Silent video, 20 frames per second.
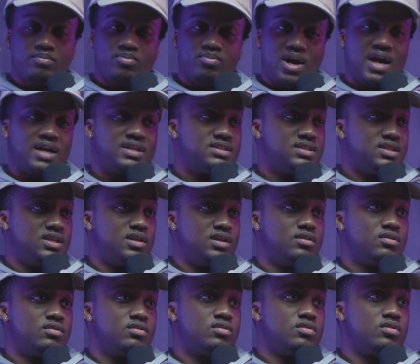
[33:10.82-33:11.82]

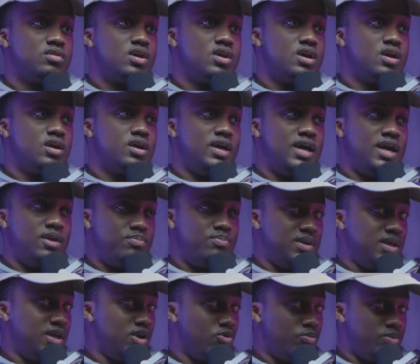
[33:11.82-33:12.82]
practicing and
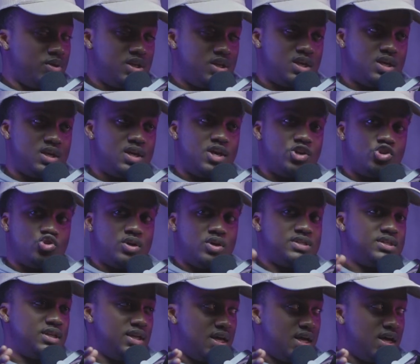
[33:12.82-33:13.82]
being obedient and
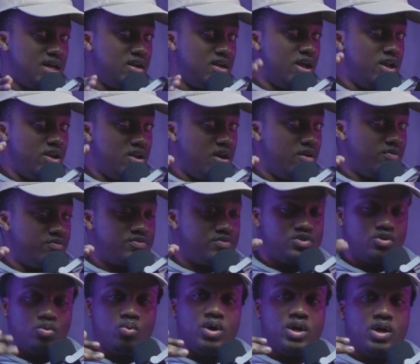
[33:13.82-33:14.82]
trusting God enough
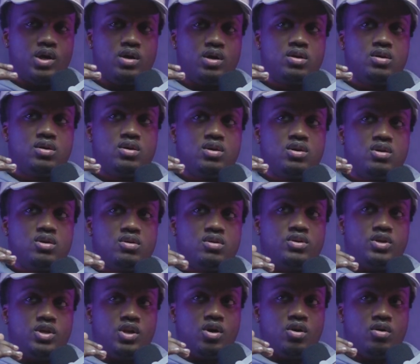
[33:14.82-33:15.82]
to where,
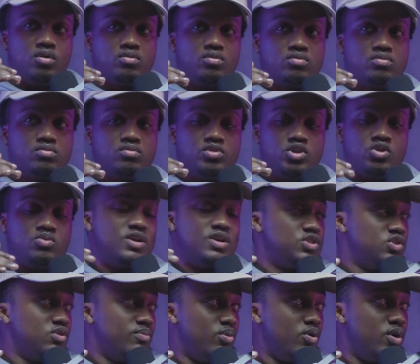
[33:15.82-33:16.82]
you know, you get
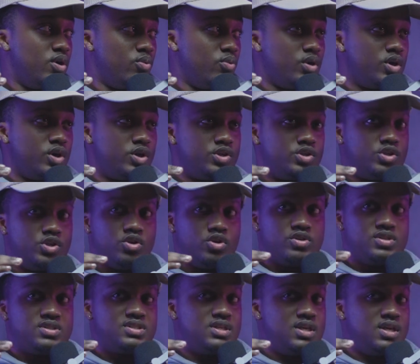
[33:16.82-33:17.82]
to a point where your
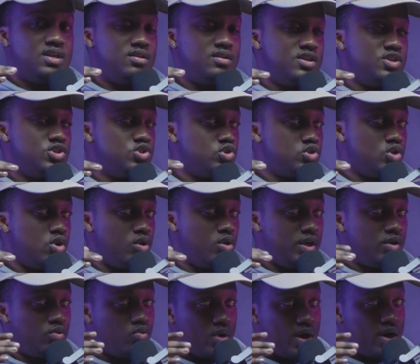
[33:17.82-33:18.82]
sin is so,
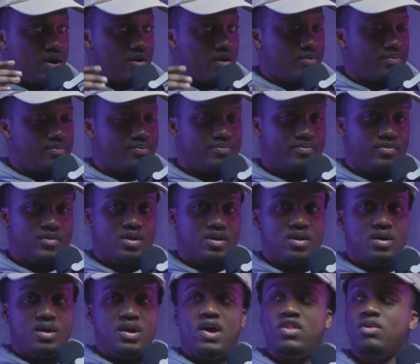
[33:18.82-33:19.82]
like, rare.
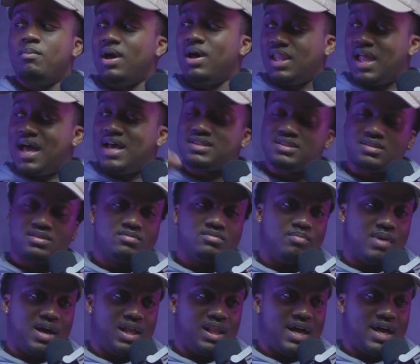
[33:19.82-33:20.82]
And then my last
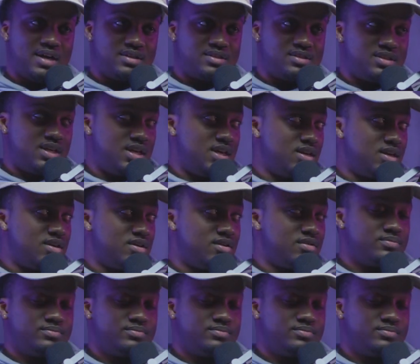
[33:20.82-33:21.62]
my last take